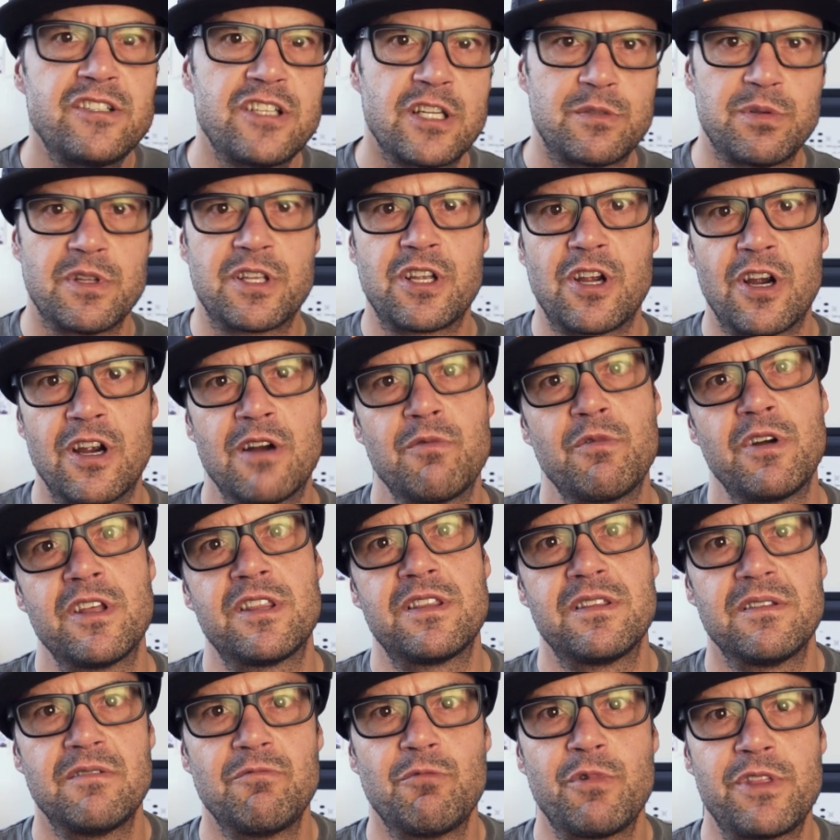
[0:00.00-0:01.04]
just with Kurt,
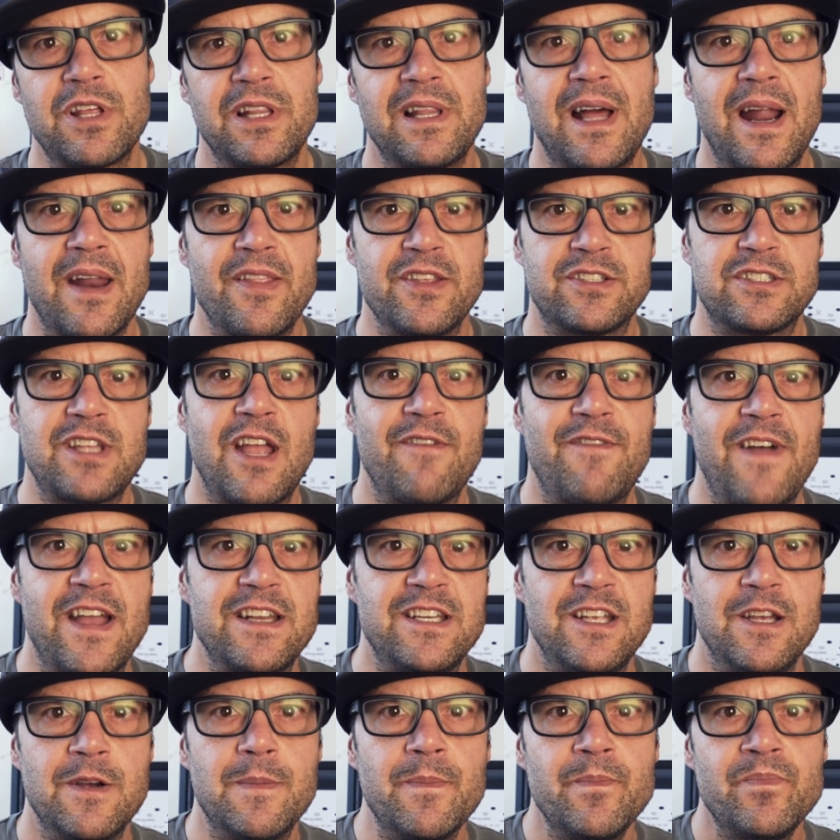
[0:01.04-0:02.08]
with a lot of the stuff I
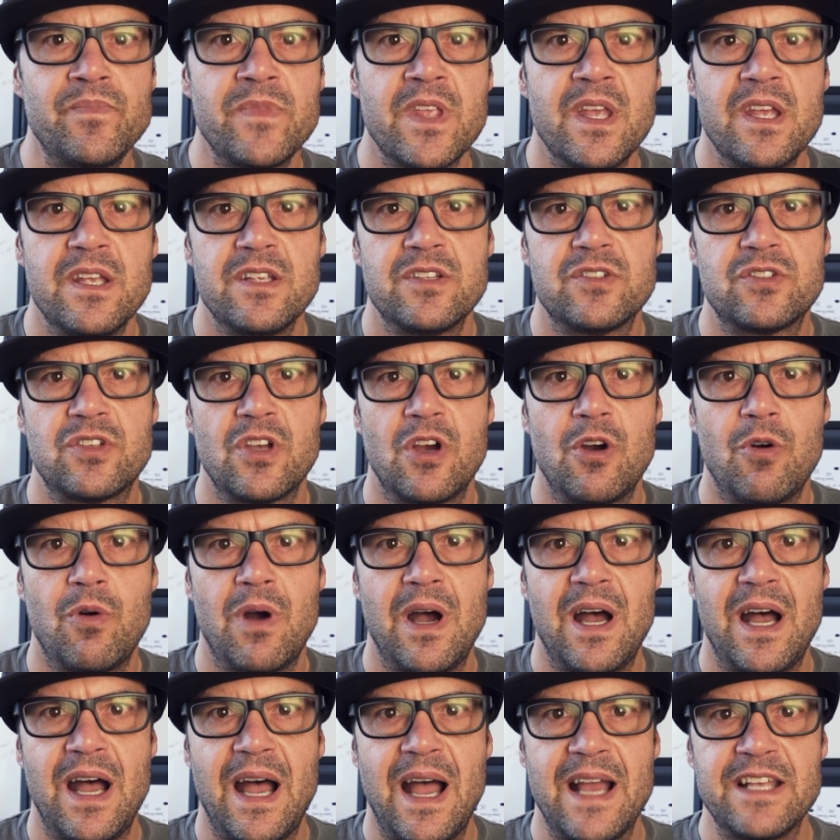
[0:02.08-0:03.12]
do. So
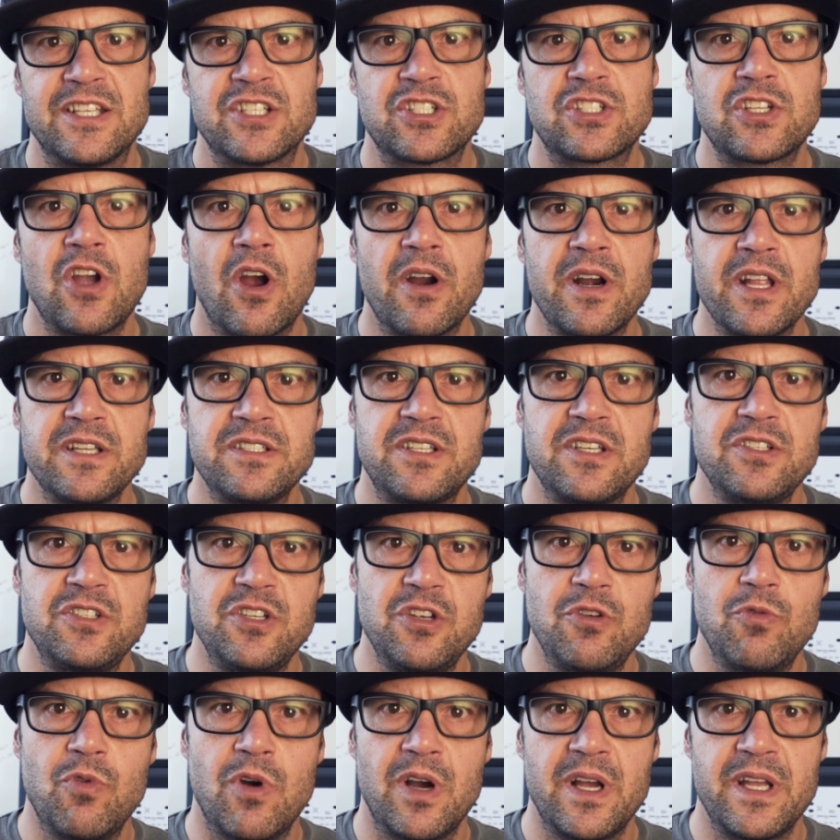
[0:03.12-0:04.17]
I started to
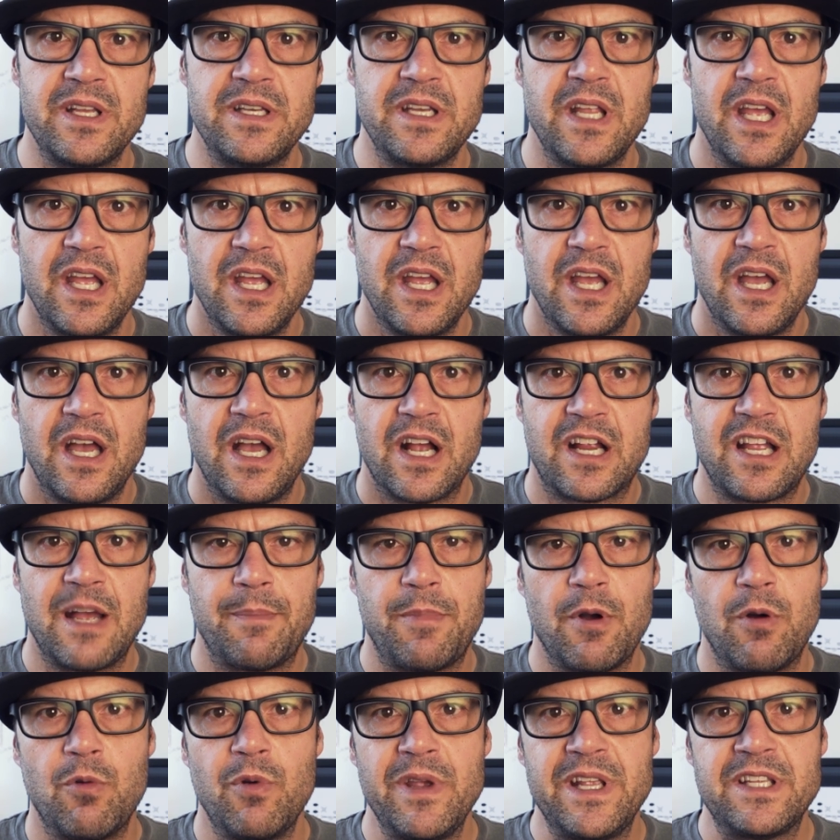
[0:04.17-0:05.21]
do one a
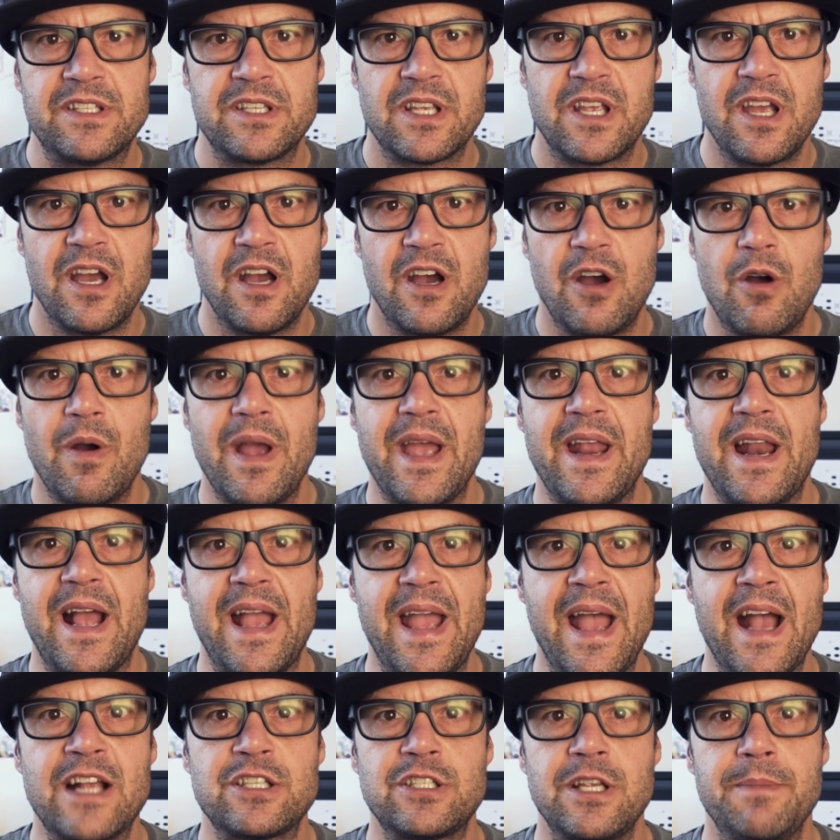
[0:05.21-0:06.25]
couple weeks ago, and I
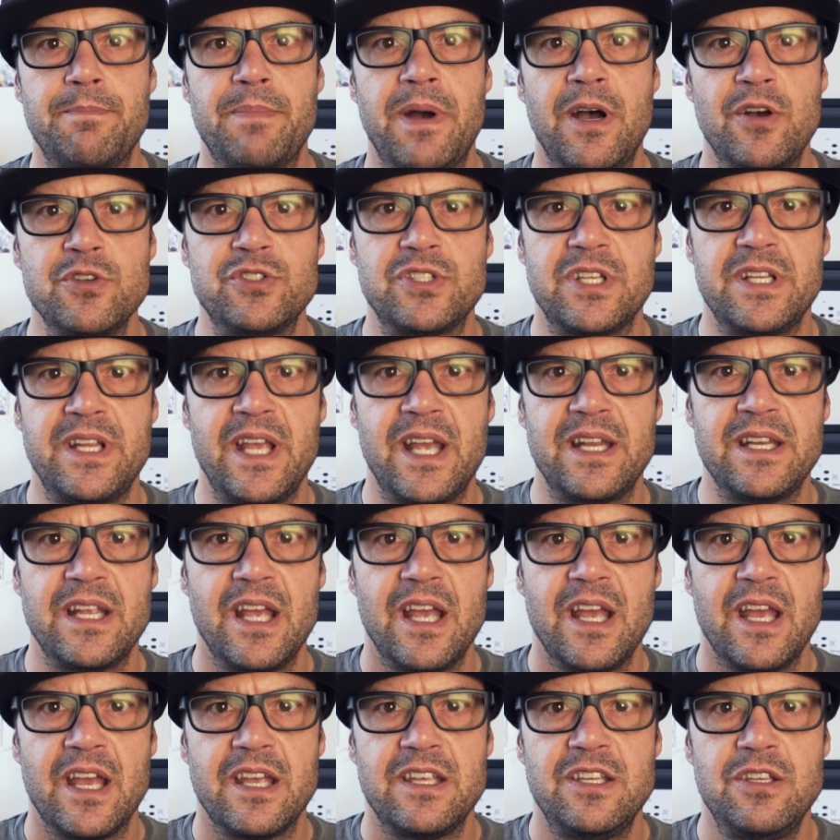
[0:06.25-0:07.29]
actually posted it.
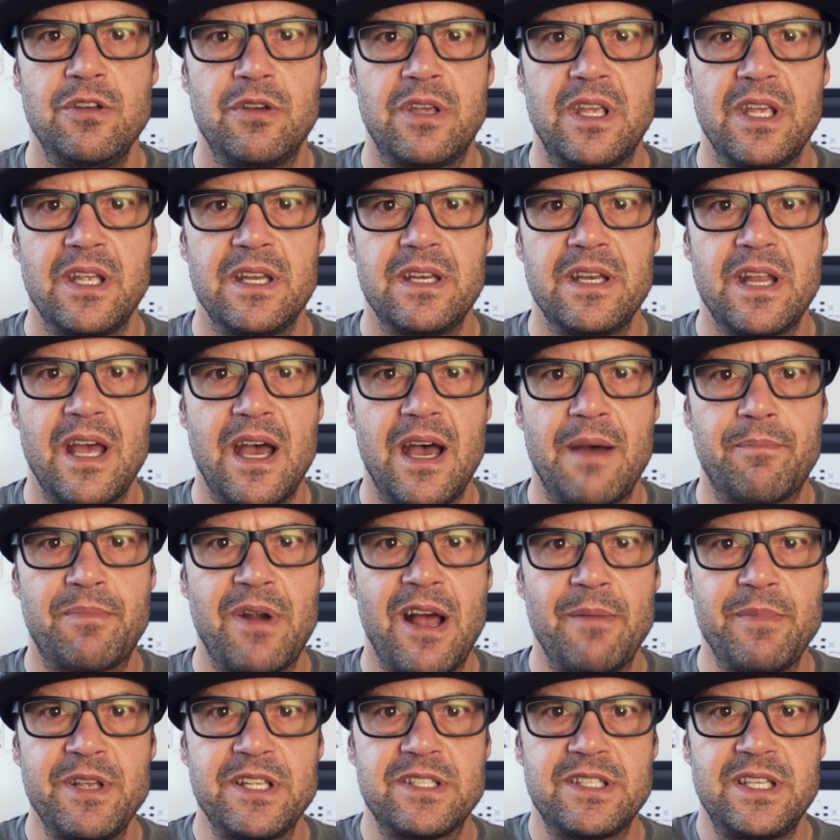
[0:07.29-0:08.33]
You can
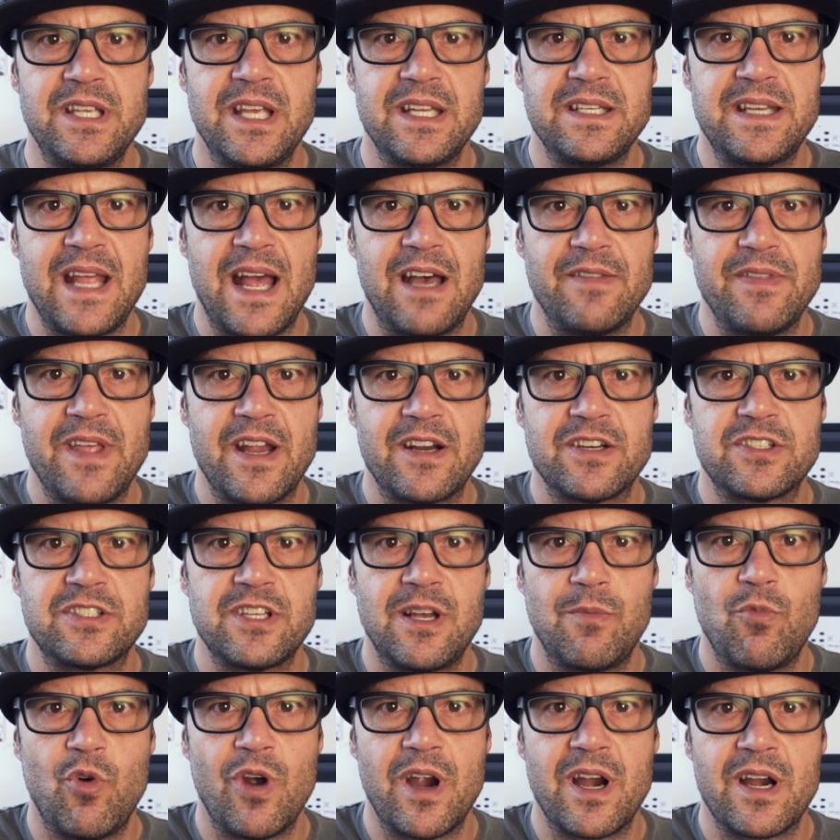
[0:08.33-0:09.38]
probably see it down there
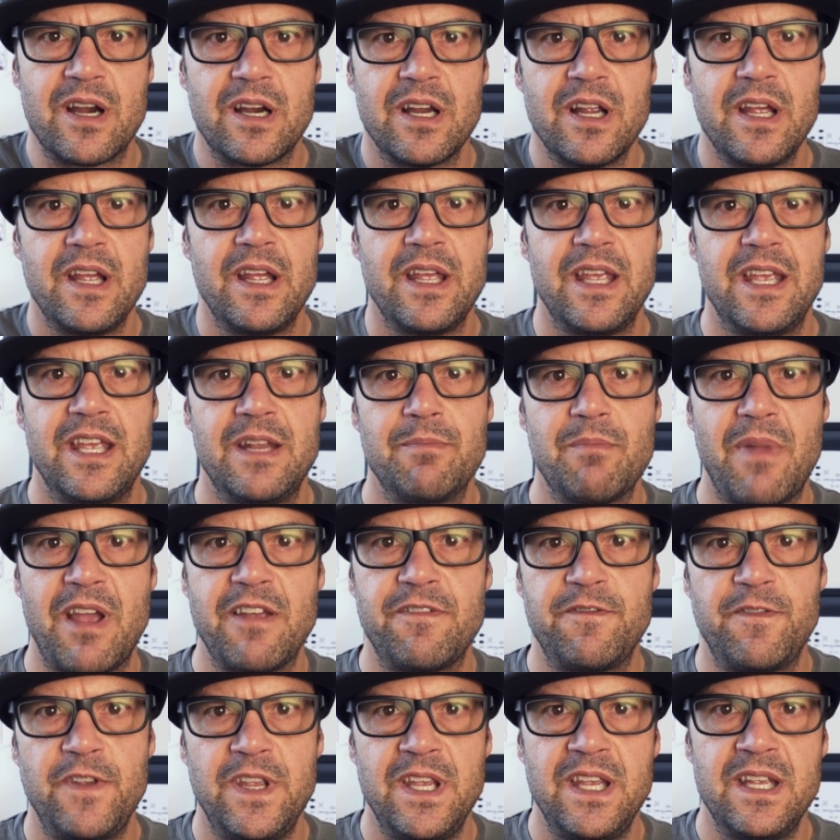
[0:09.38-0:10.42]
somewhere in my
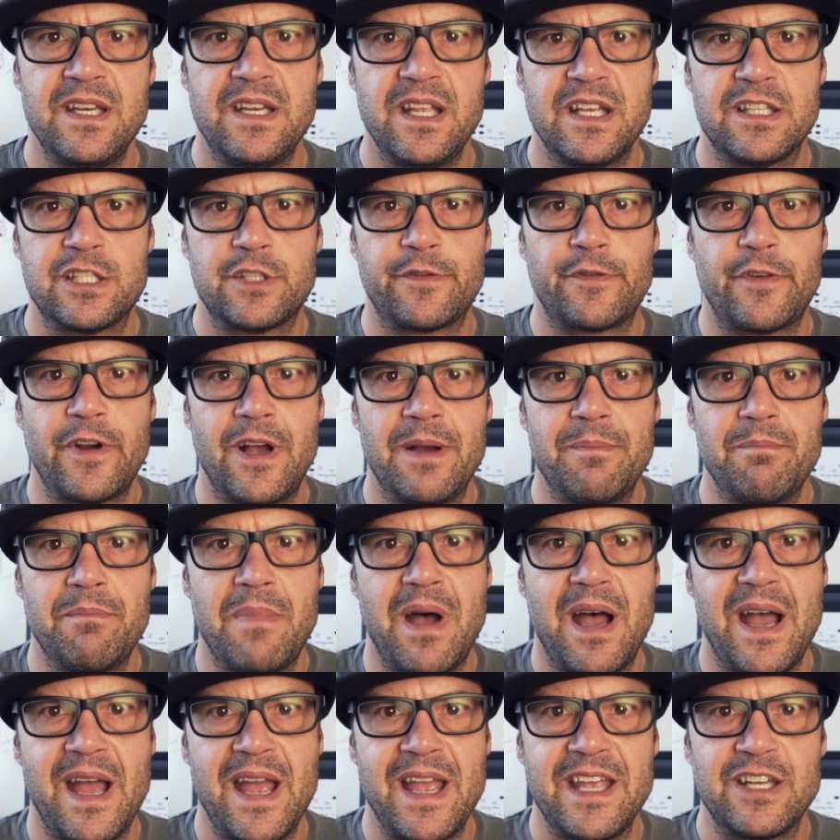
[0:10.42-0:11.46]
feed. It's from
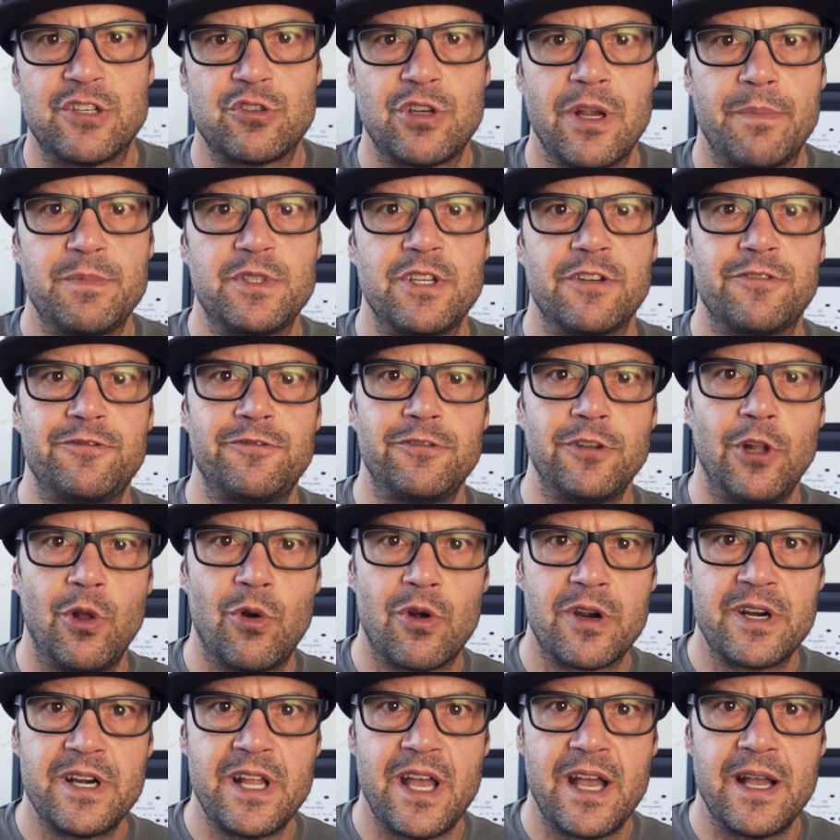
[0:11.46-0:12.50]
my trip to
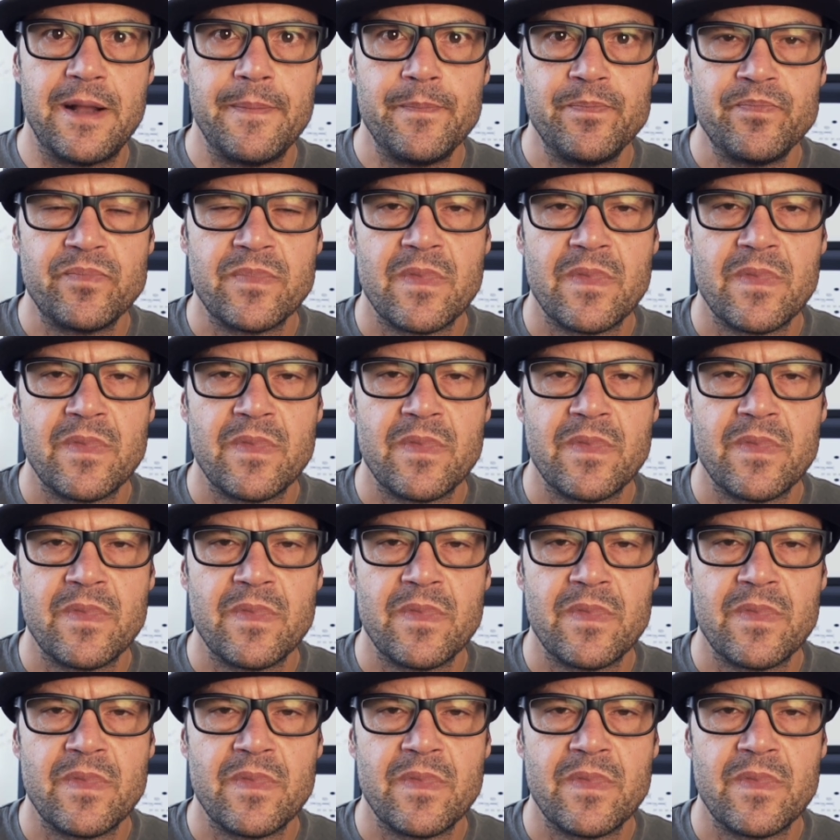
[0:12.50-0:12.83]
Florida.